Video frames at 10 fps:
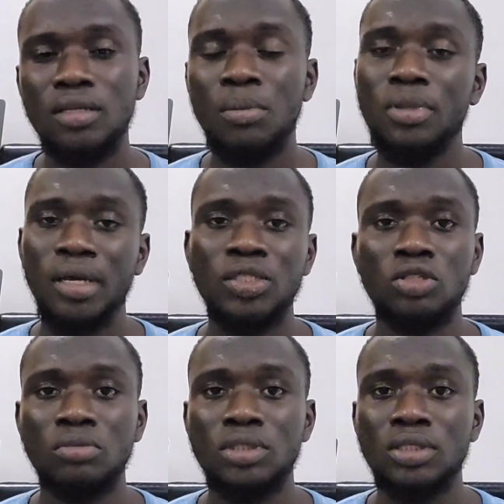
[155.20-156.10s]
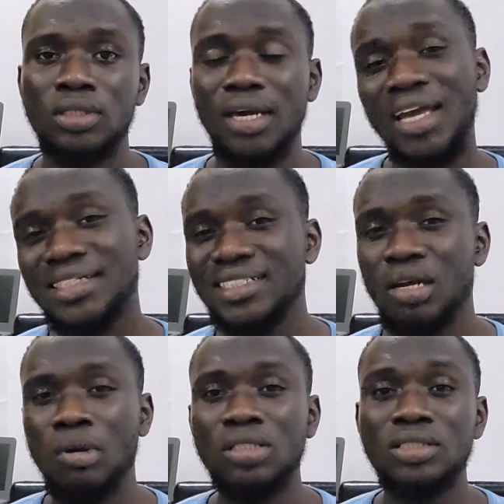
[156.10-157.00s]
let me tell you something.
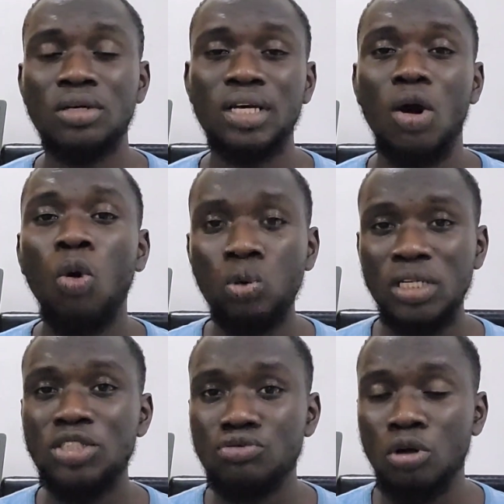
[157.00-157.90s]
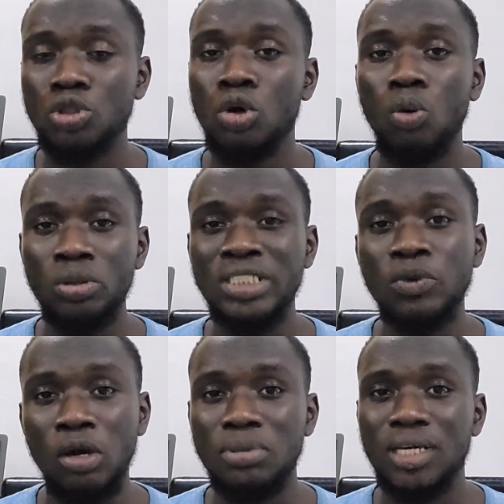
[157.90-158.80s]
HTML is not the only structure holding a
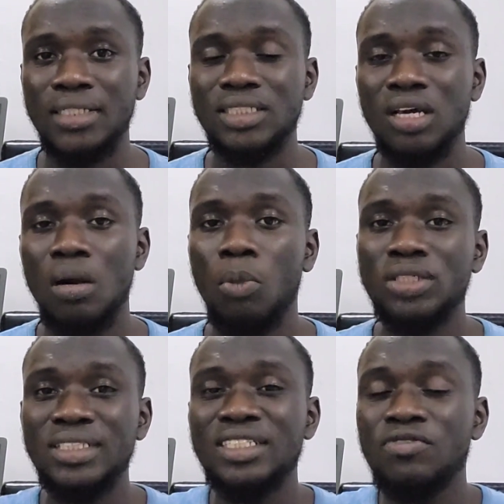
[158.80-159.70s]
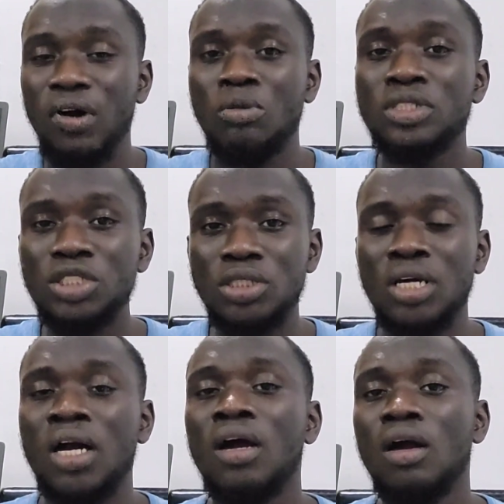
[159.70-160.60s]
website, but it is the
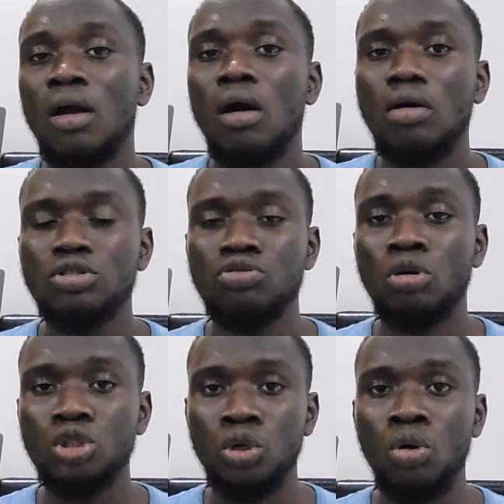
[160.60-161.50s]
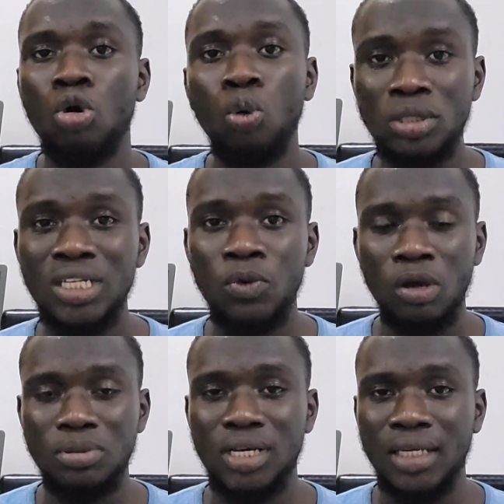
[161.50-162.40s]
foundational structure holding a
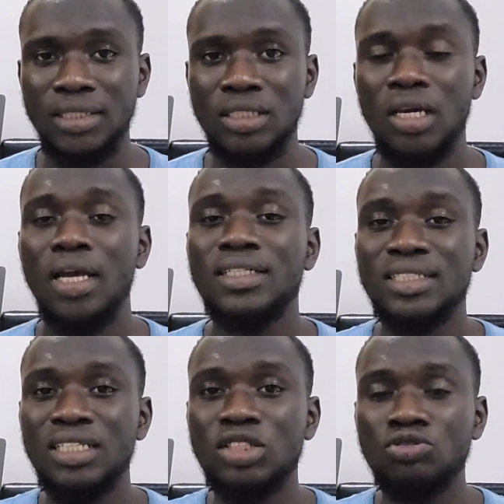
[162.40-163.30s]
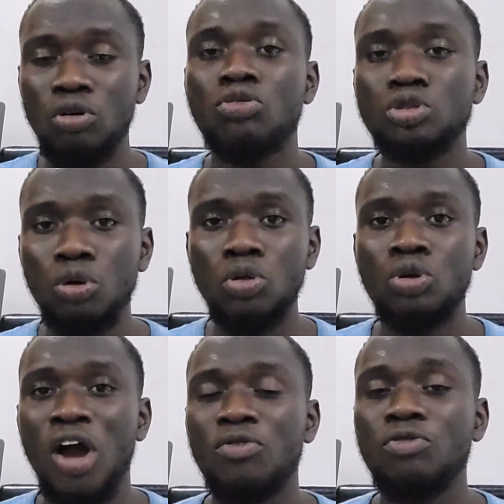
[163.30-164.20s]
website. It is a structure you
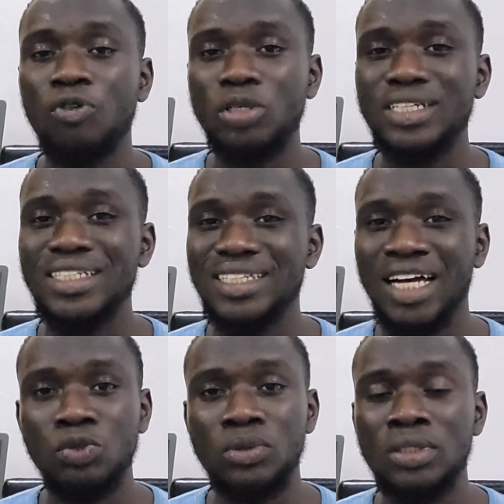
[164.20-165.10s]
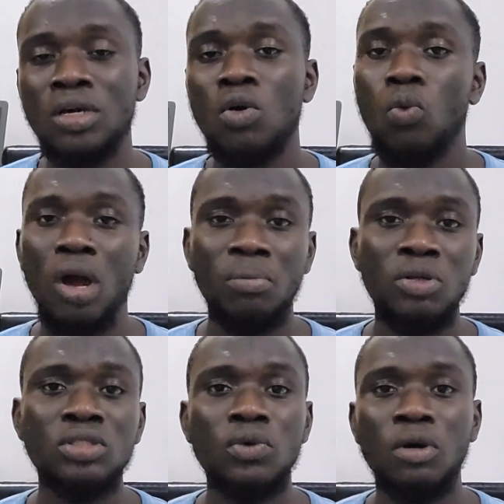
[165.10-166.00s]
have to firstly start with while
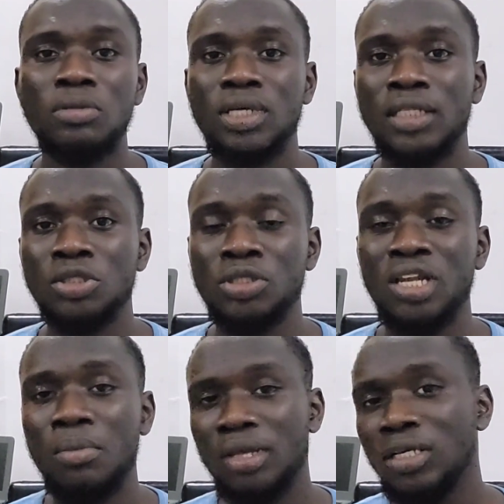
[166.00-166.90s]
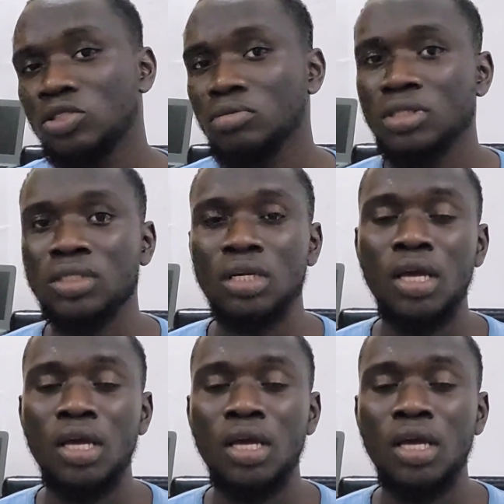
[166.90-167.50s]
building a website. You see, let me tell you something.